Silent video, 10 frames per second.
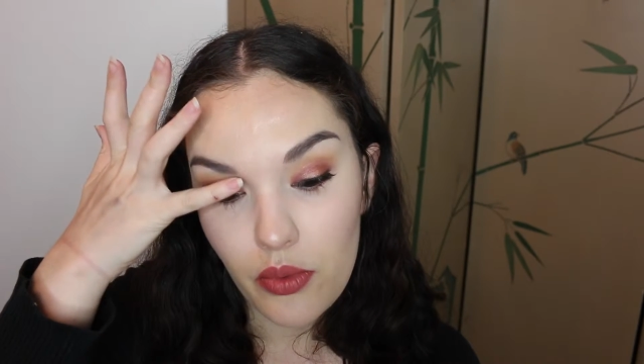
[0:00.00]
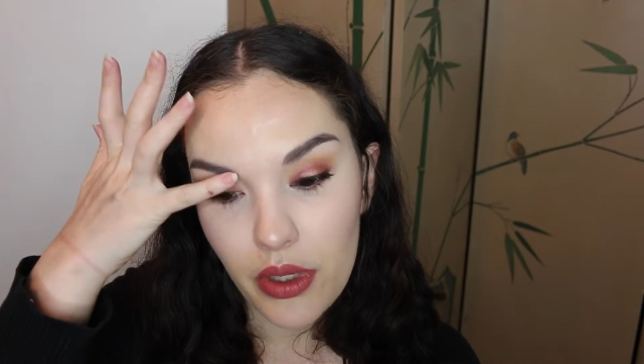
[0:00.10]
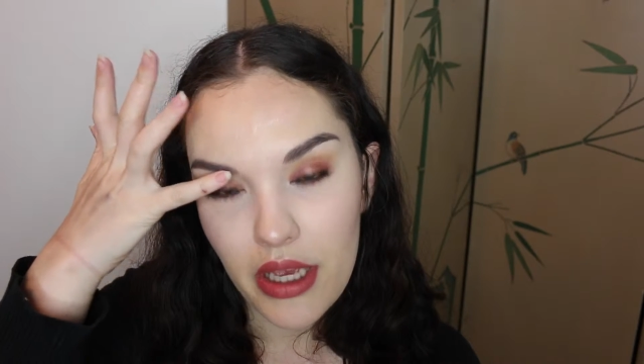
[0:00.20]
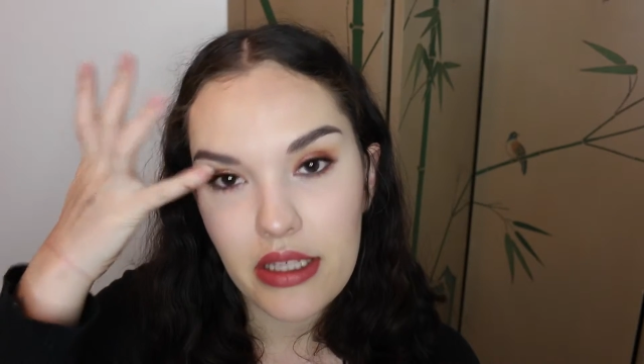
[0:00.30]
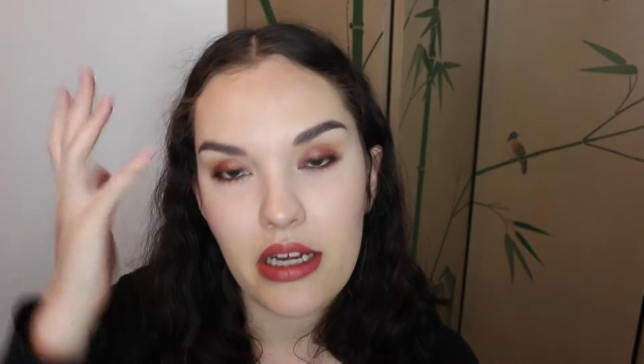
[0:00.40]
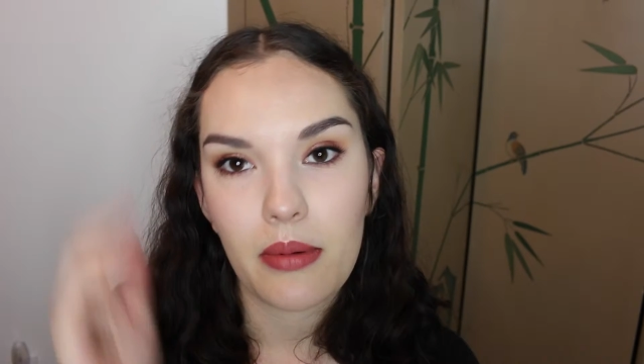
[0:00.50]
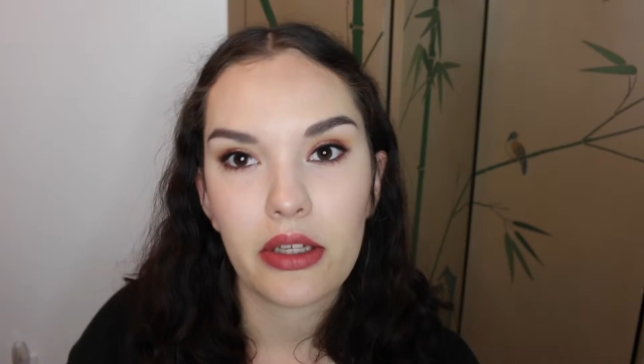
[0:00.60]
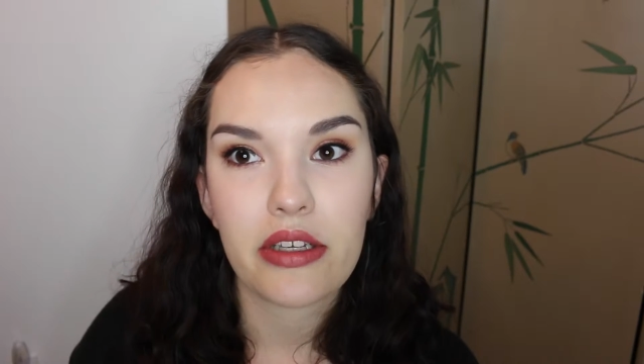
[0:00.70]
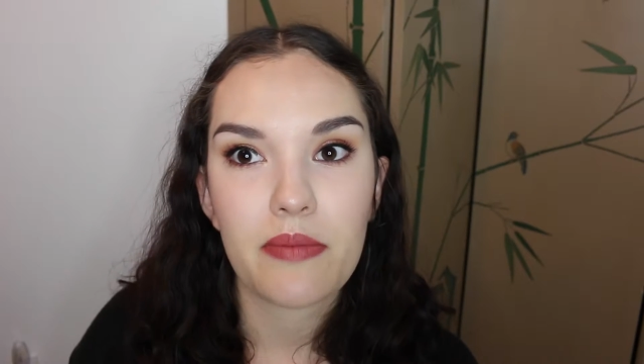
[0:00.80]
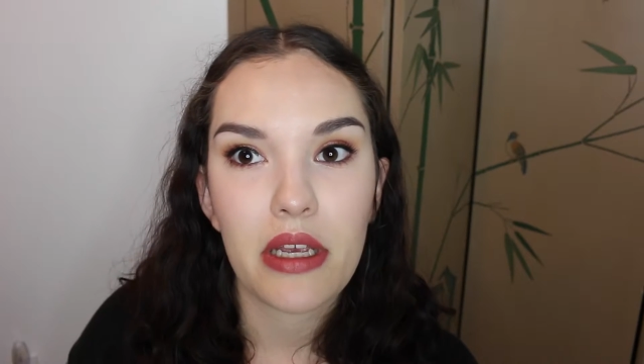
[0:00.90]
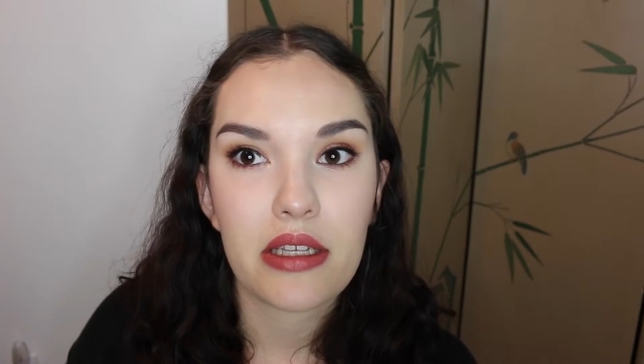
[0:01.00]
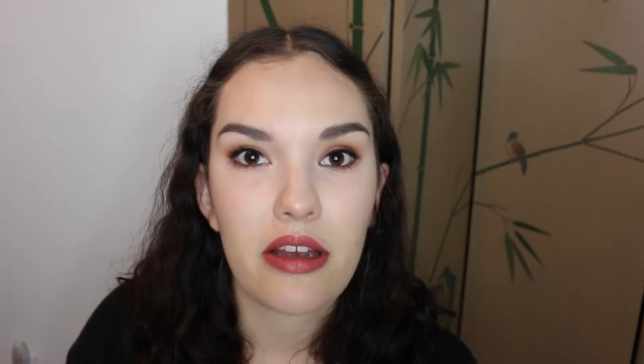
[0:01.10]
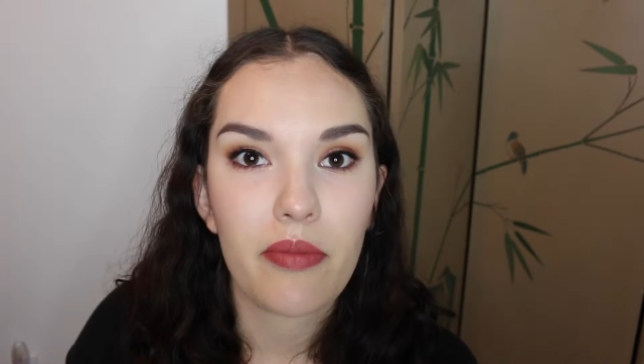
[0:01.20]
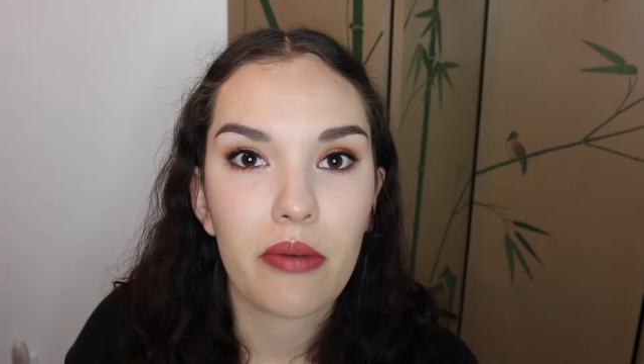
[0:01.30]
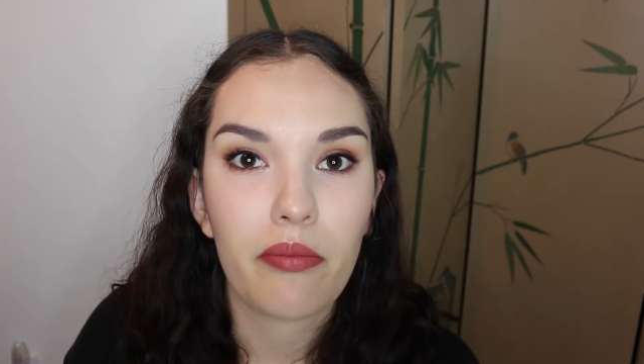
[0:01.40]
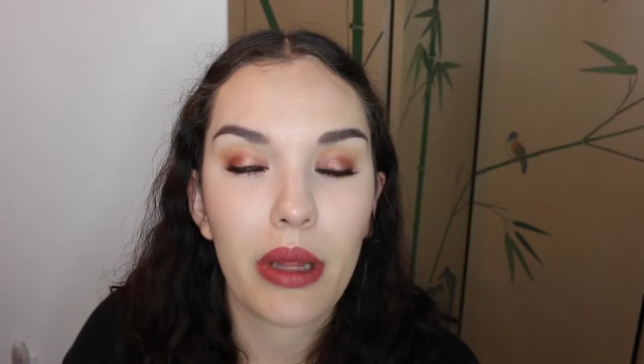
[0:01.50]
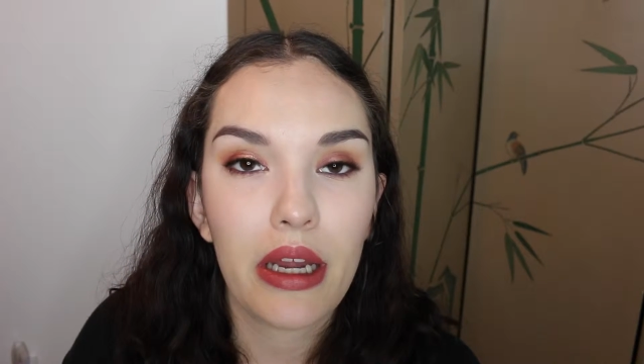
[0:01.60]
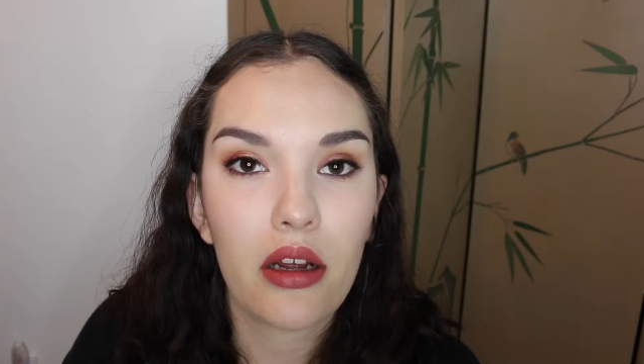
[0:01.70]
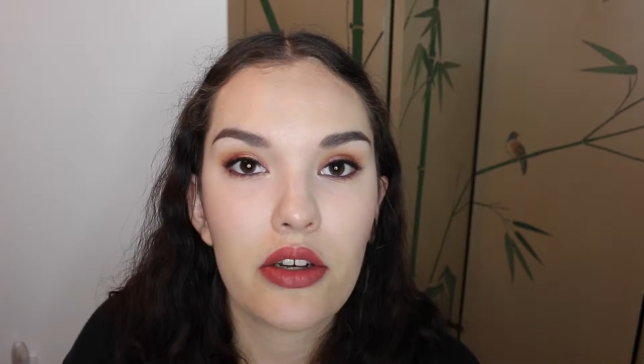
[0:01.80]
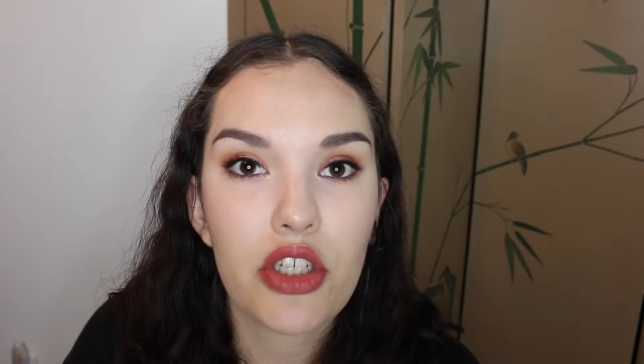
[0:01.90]
really excited about this because I've been
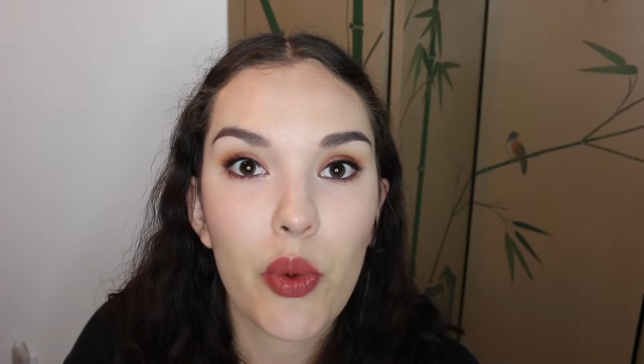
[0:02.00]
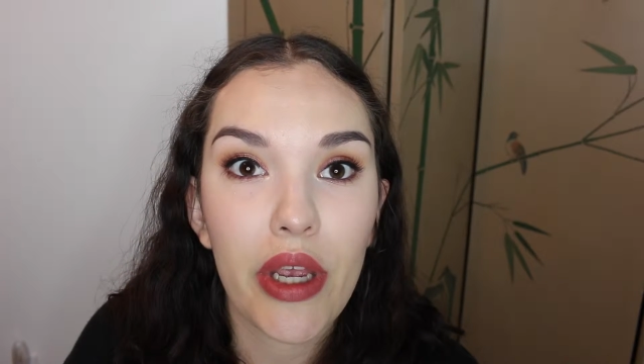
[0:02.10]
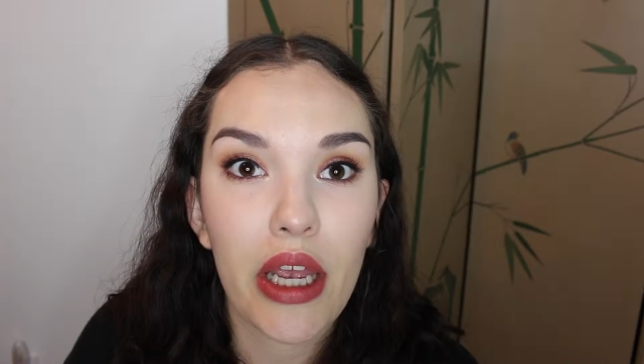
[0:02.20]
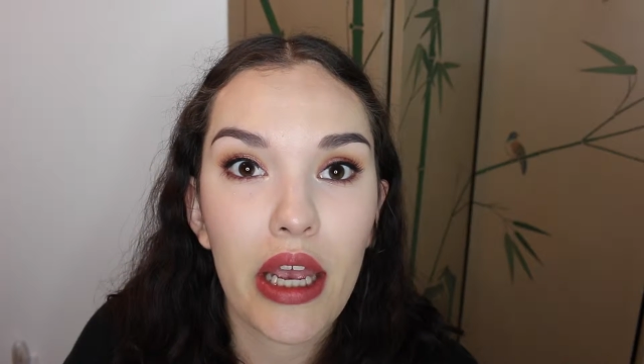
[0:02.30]
planning on doing